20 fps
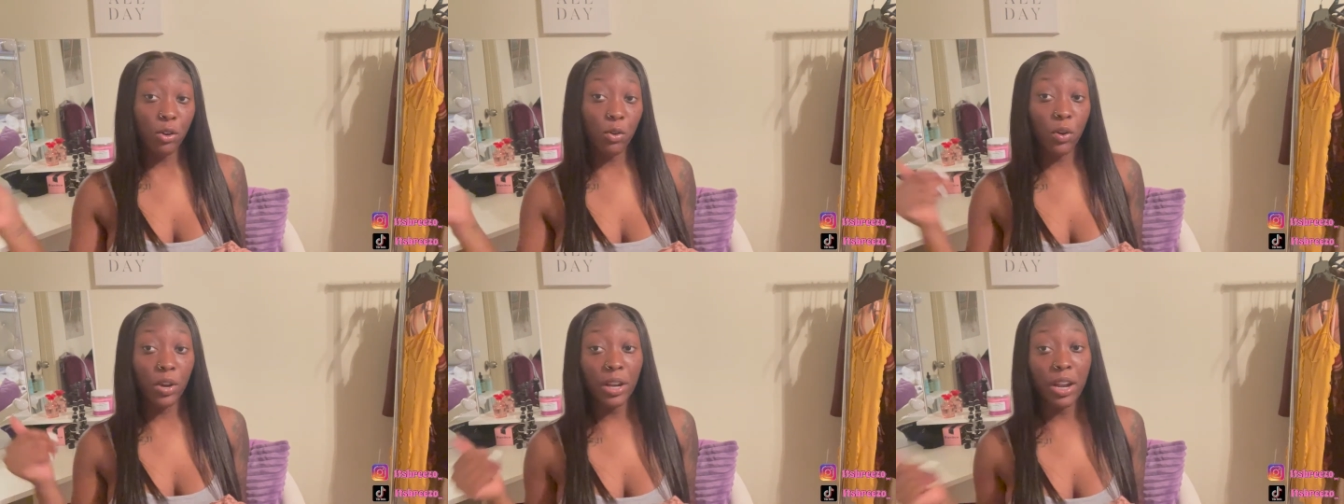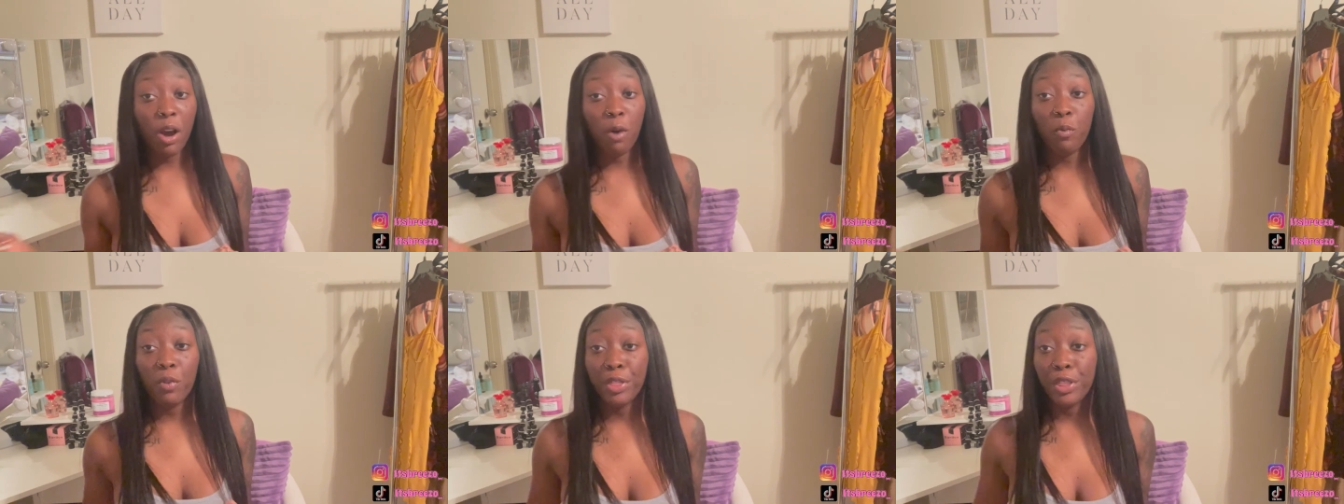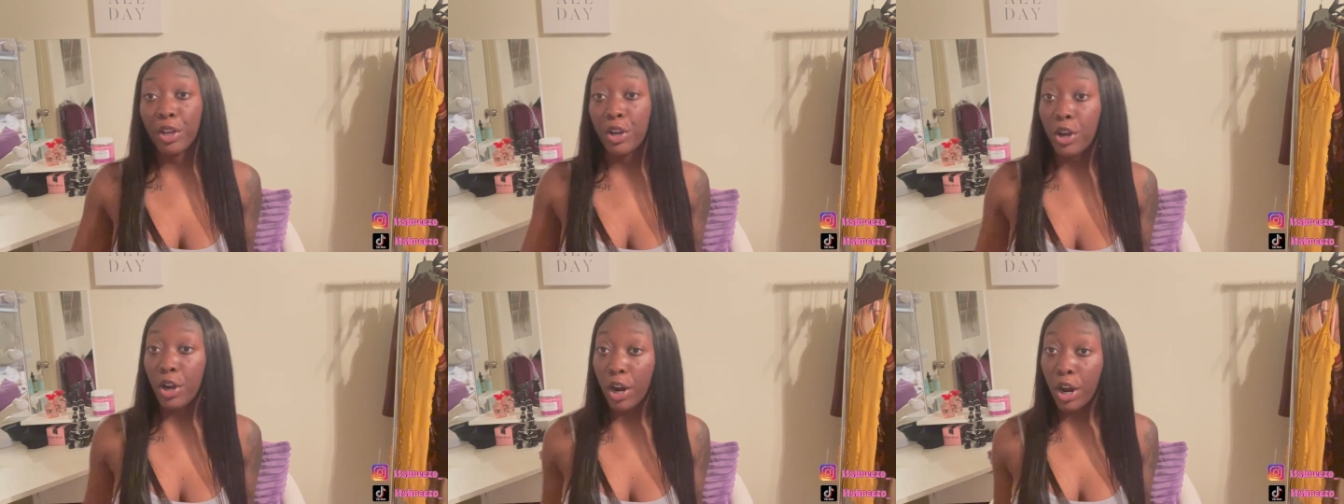going out with
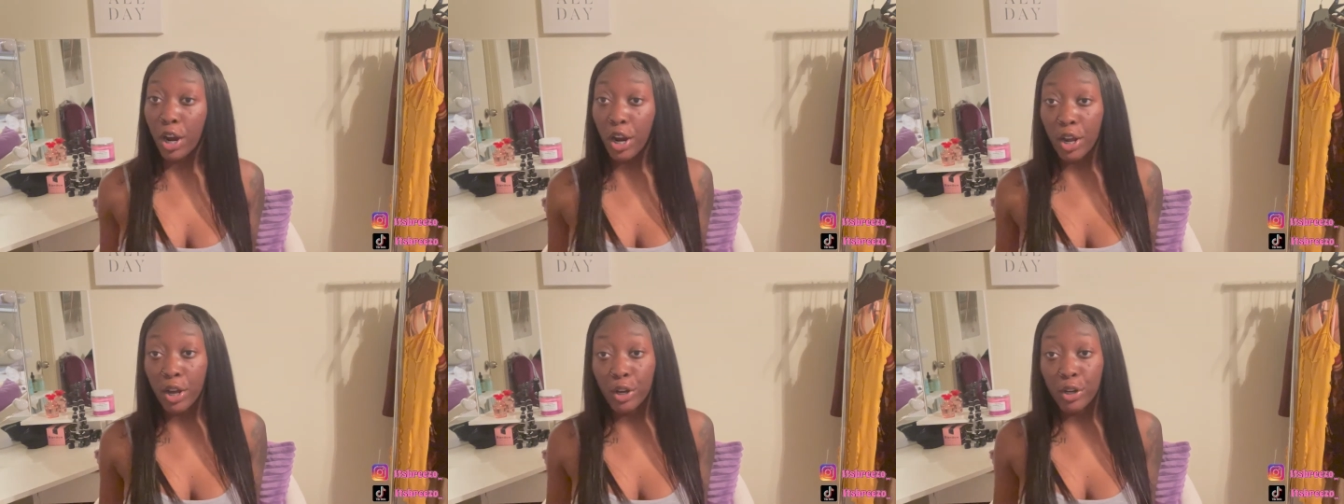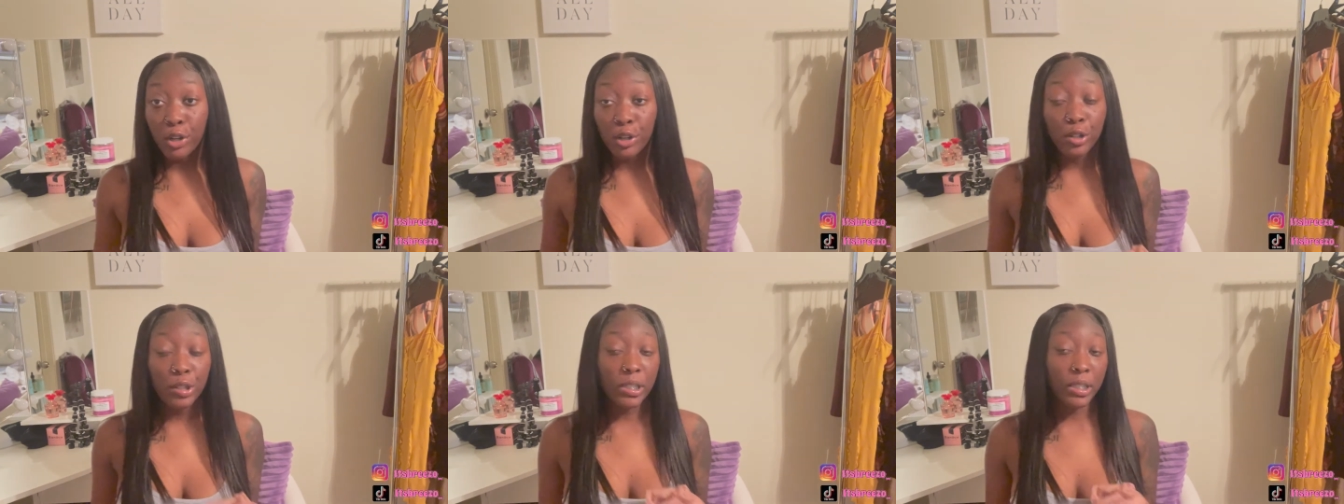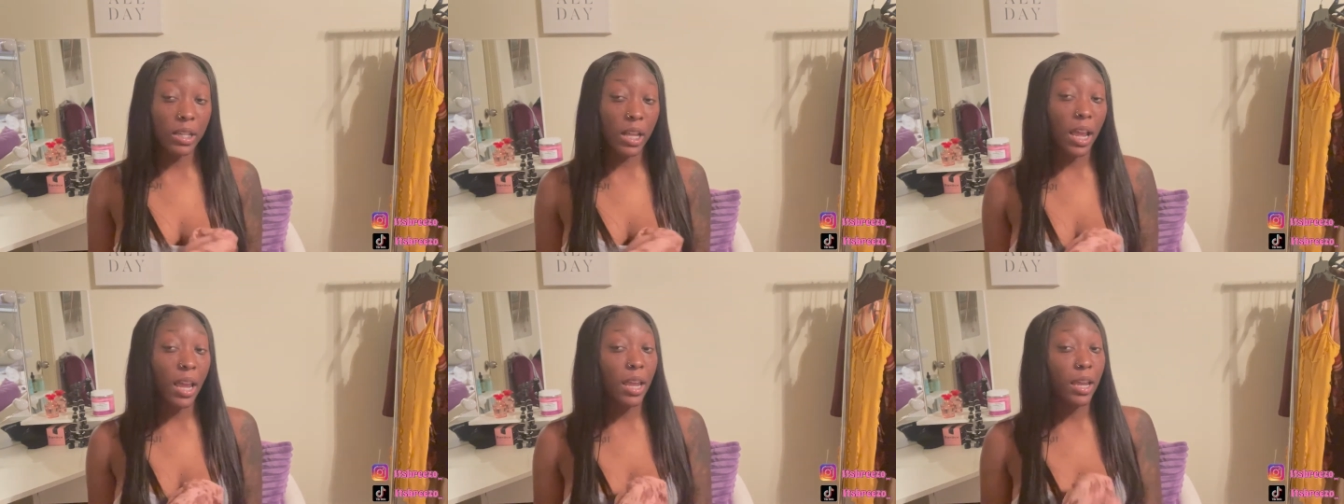the
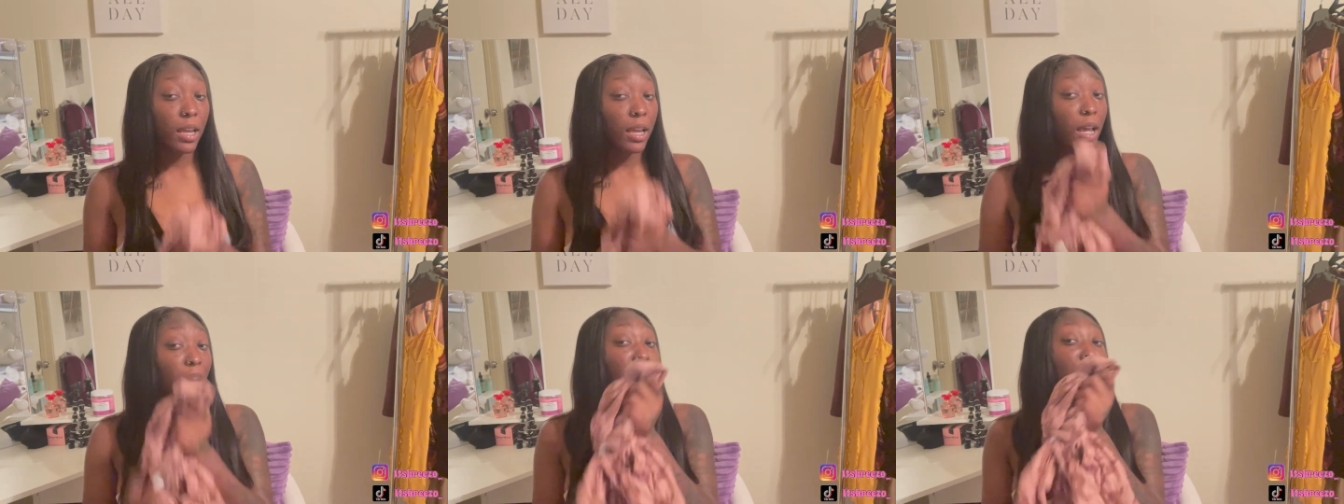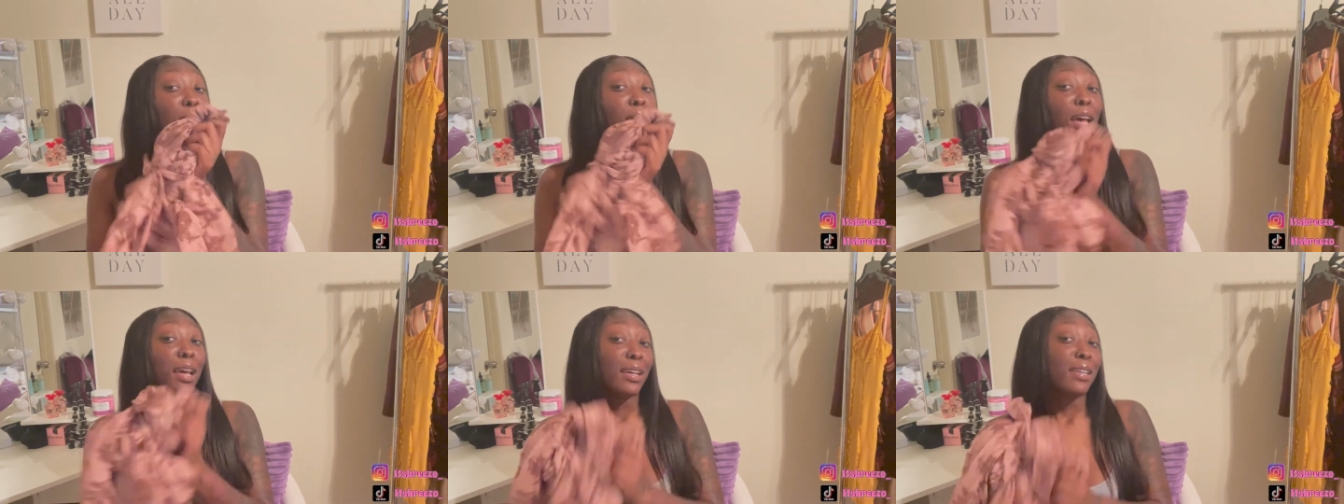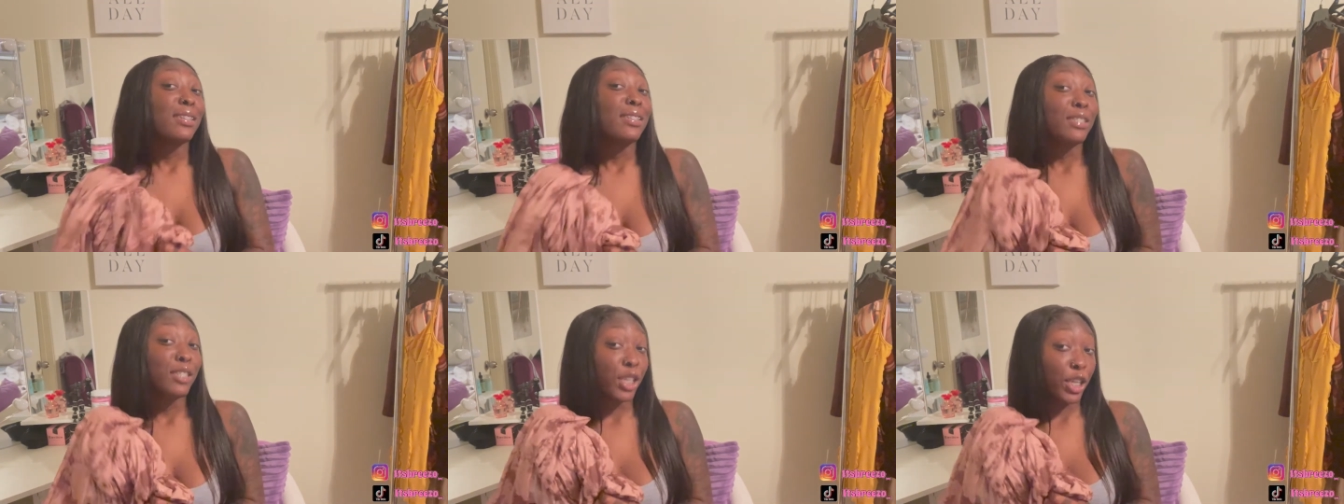girls, like,
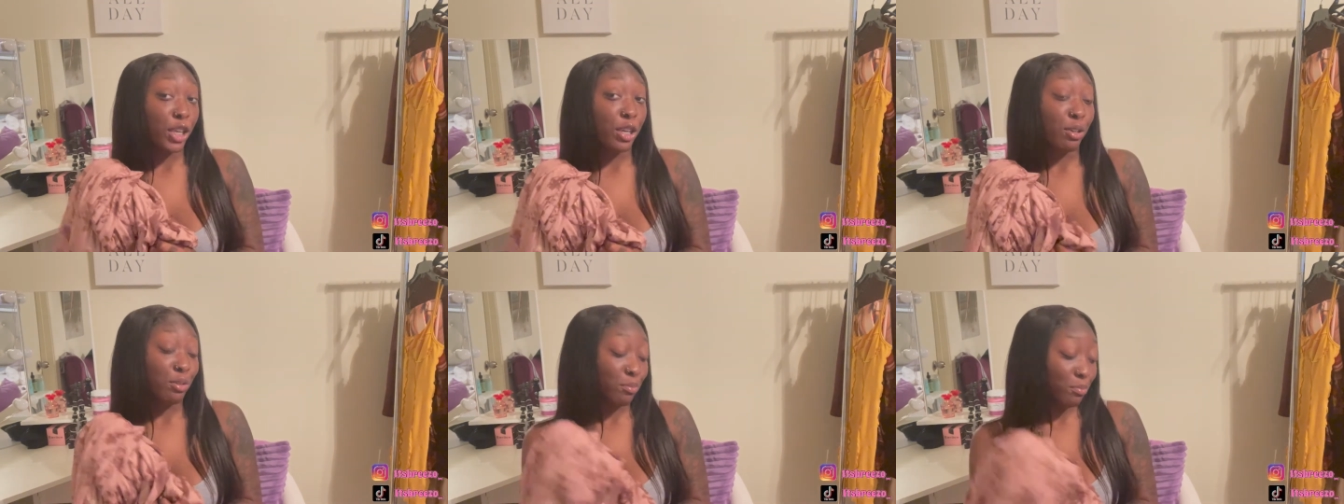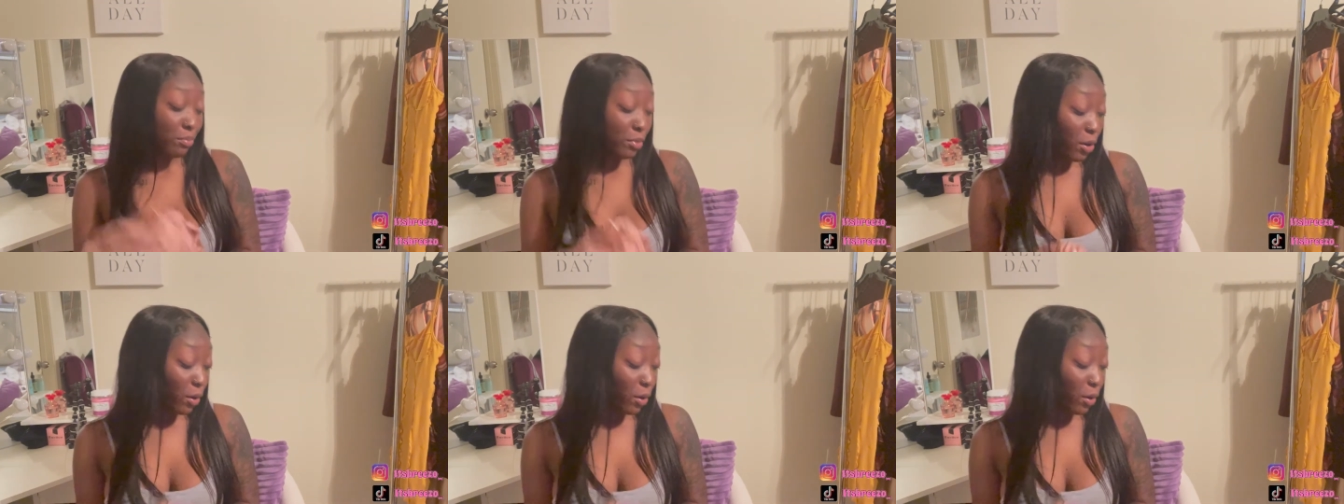cute.